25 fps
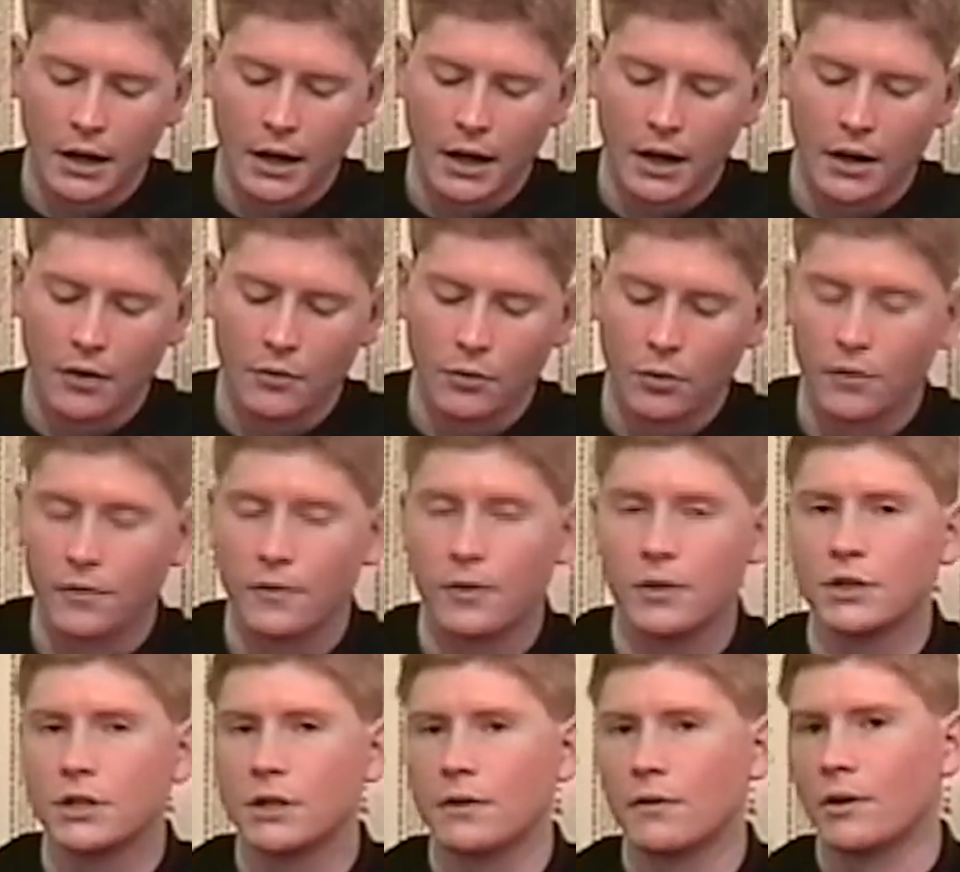And well,
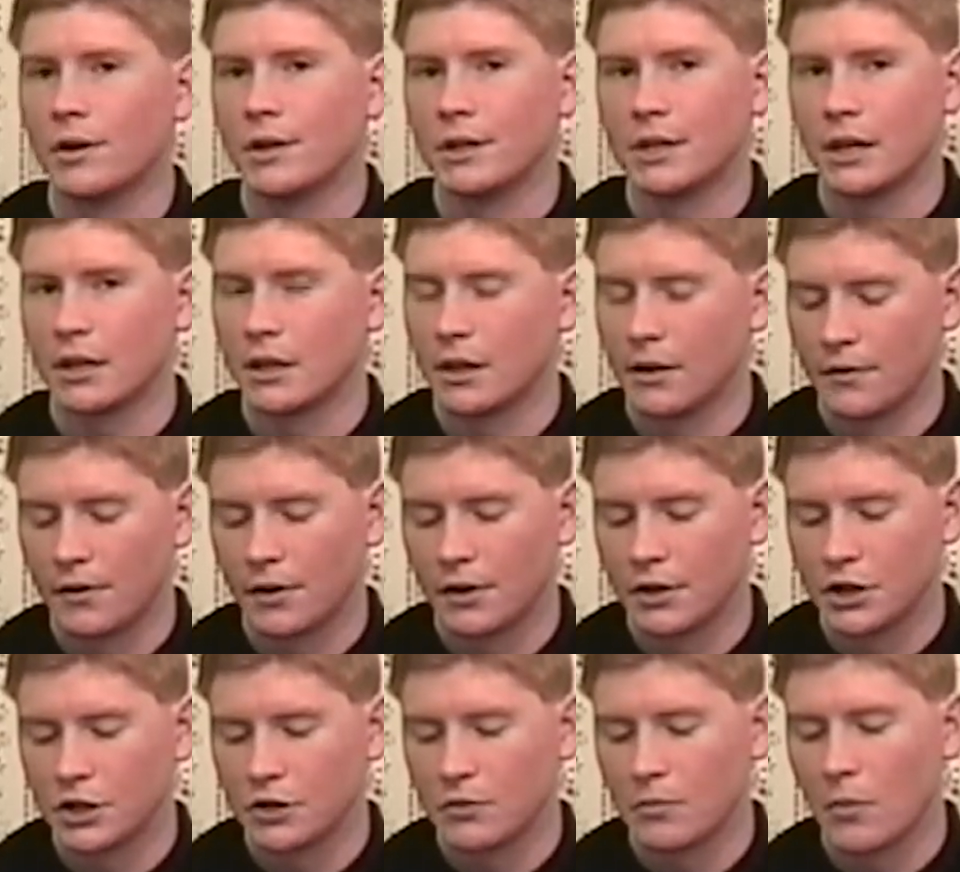first of all, you take the
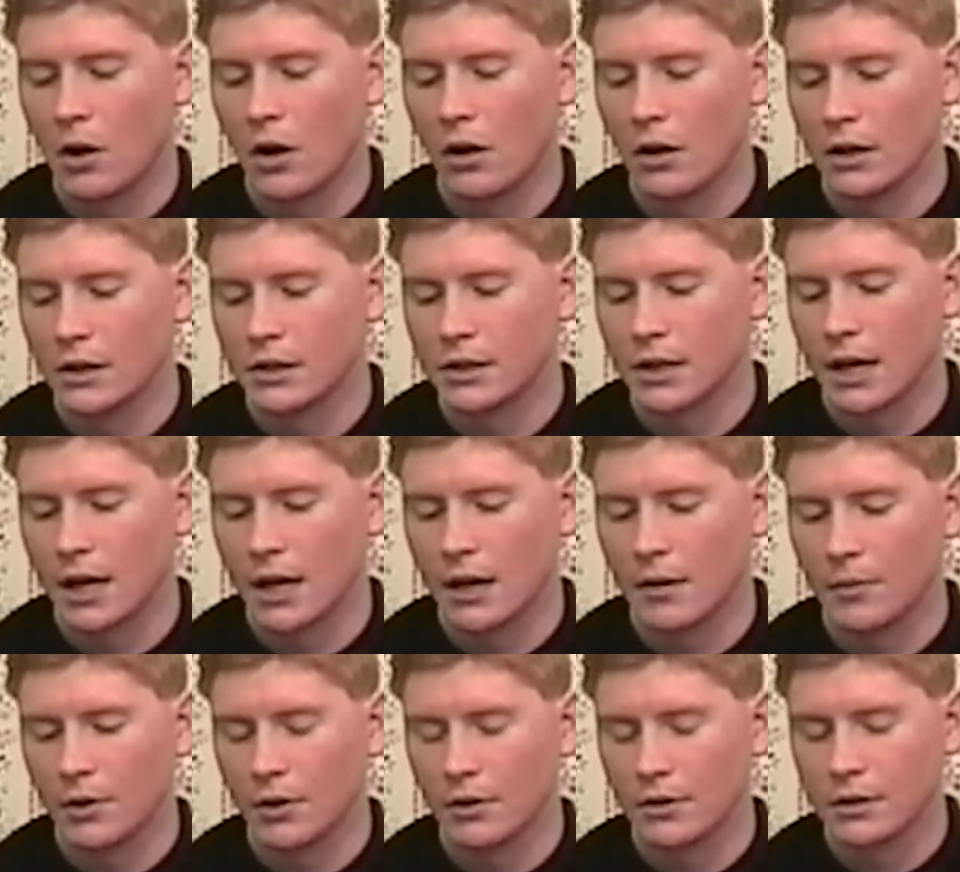very smallest
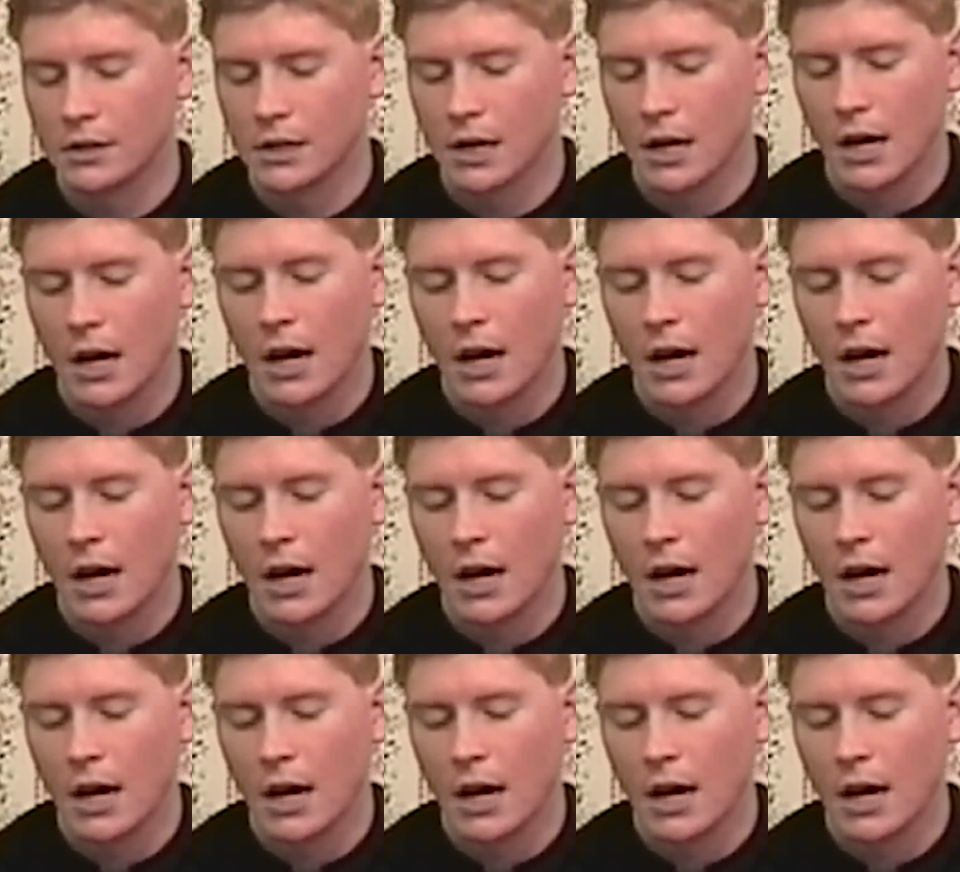animals.